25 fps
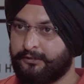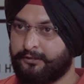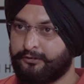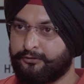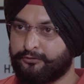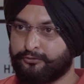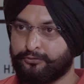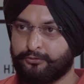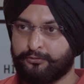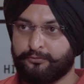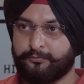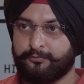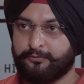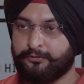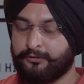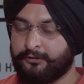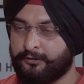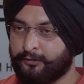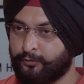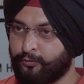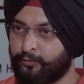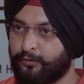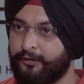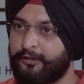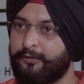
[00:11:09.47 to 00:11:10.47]
So
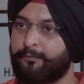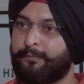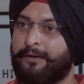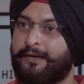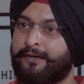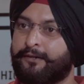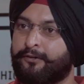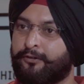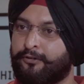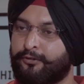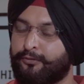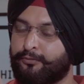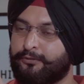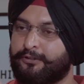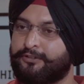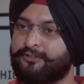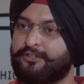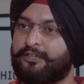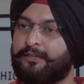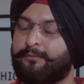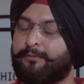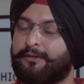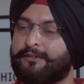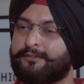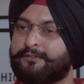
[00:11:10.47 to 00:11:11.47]
going back onto the
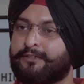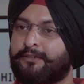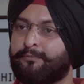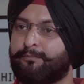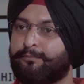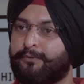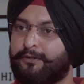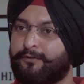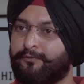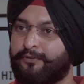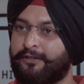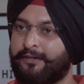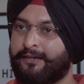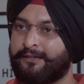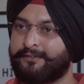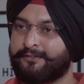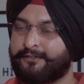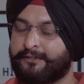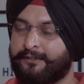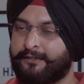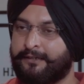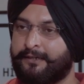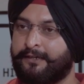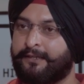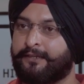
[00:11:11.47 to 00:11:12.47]
same example where I
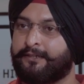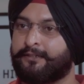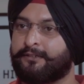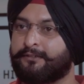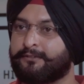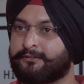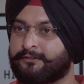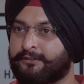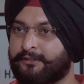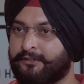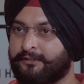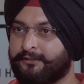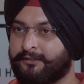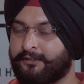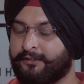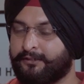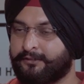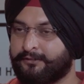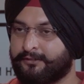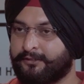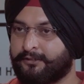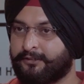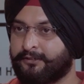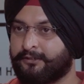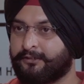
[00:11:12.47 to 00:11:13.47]
said like there
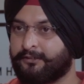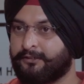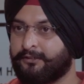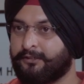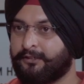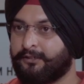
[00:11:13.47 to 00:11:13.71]
is a